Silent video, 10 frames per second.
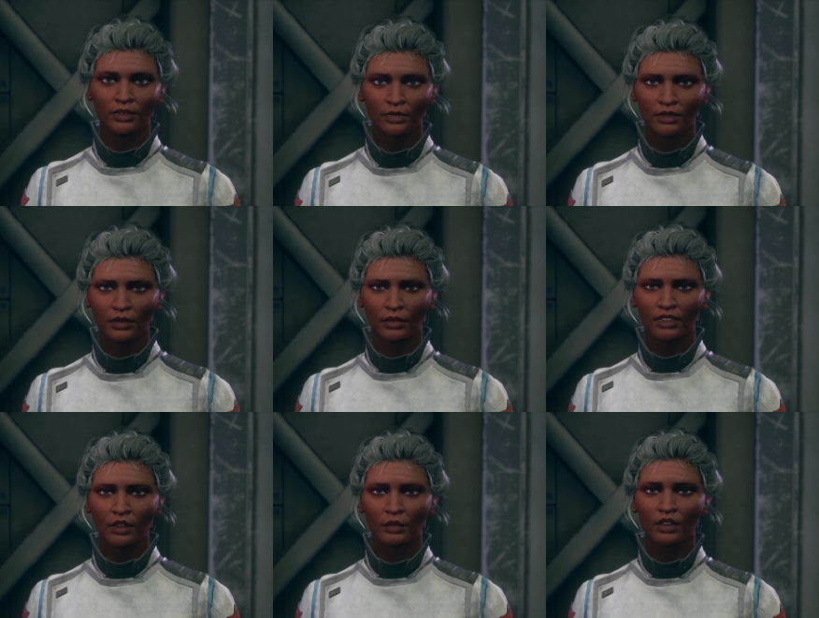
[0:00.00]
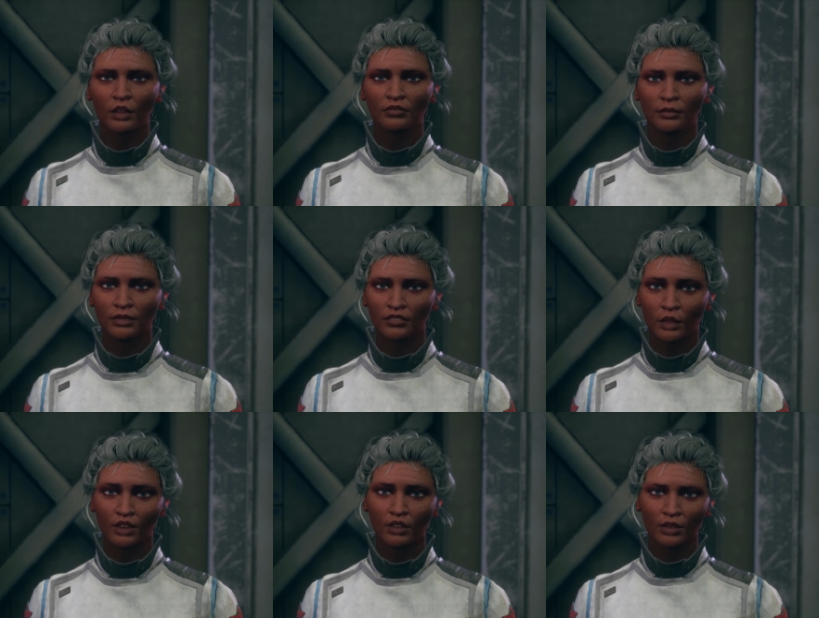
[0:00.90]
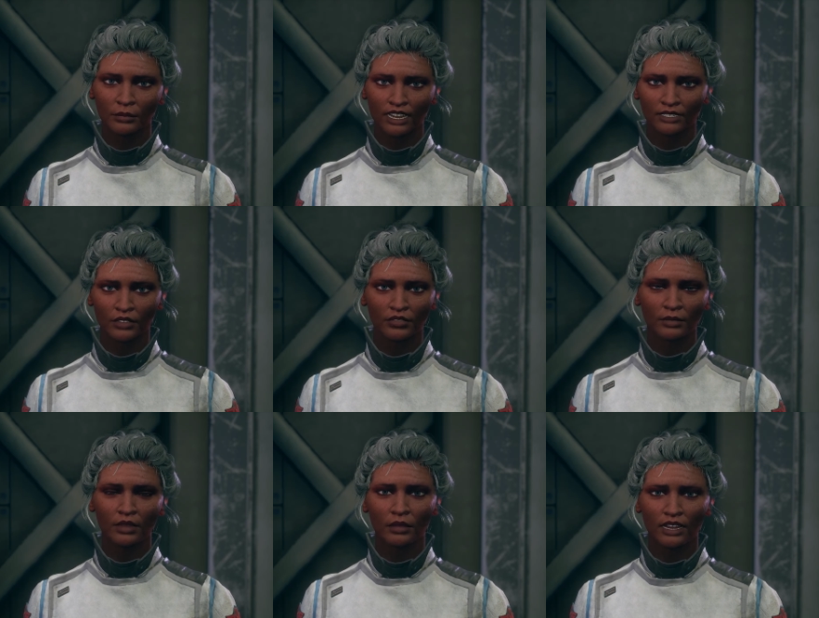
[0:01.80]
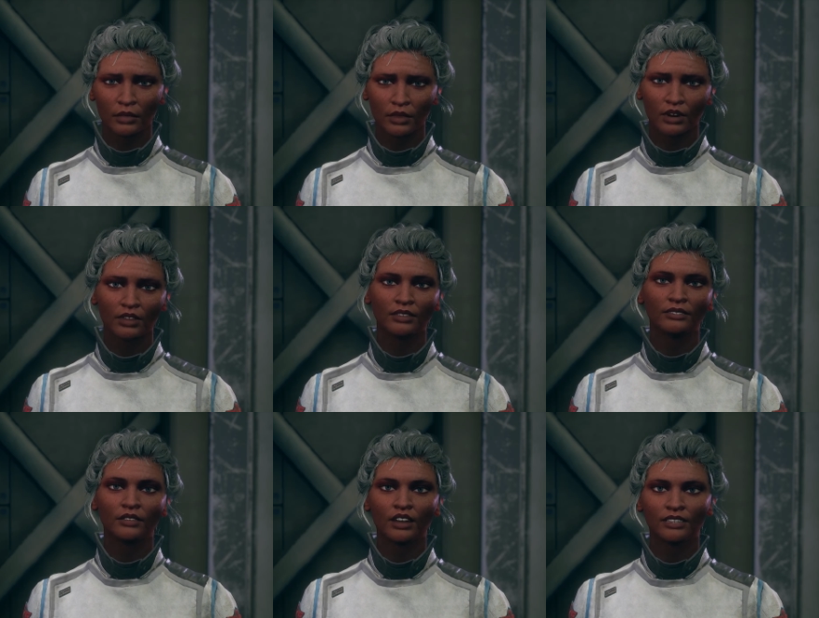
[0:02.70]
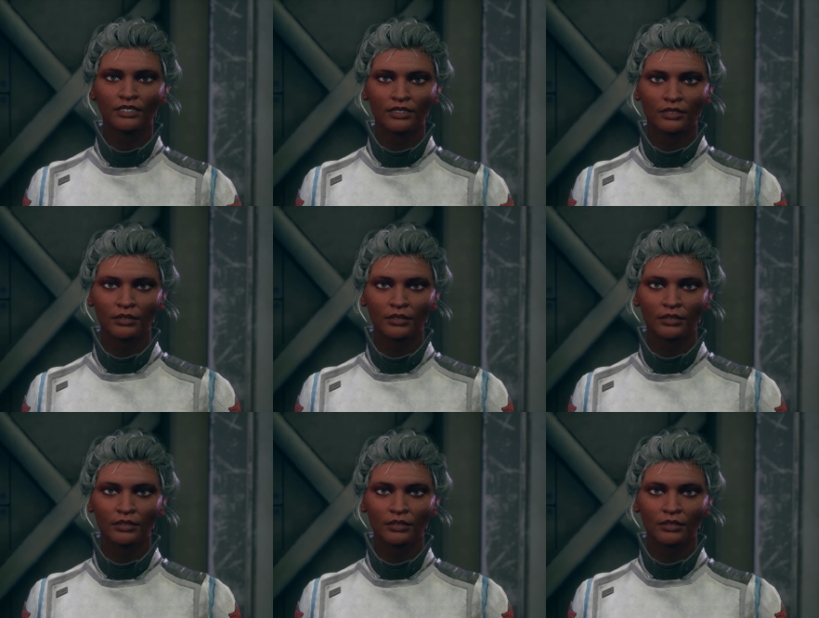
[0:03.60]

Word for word: I'm beginning to wonder if I'm ever gonna get my service mechanicals at this rate.